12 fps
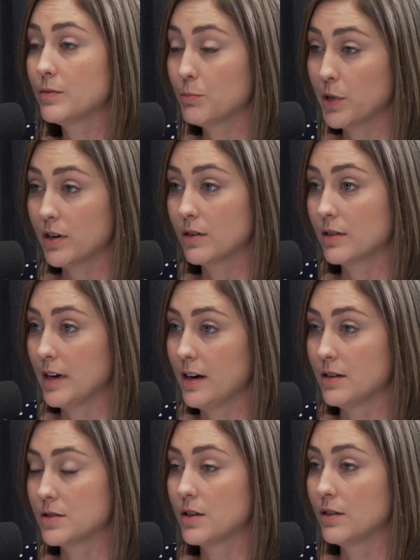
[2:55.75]
per
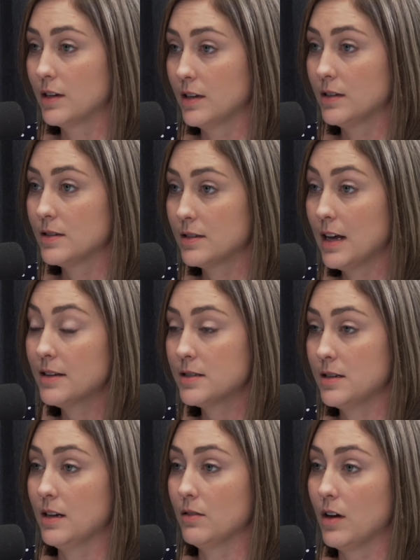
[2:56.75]
Arizona
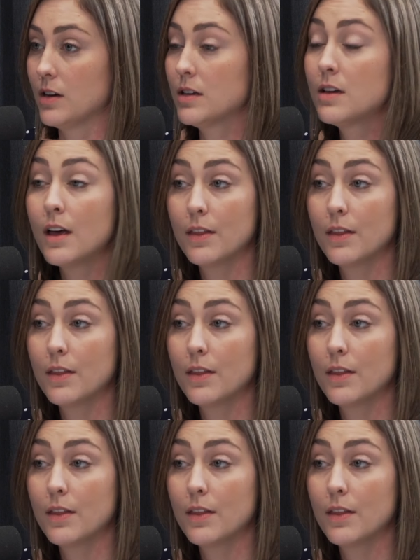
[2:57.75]
intestate law,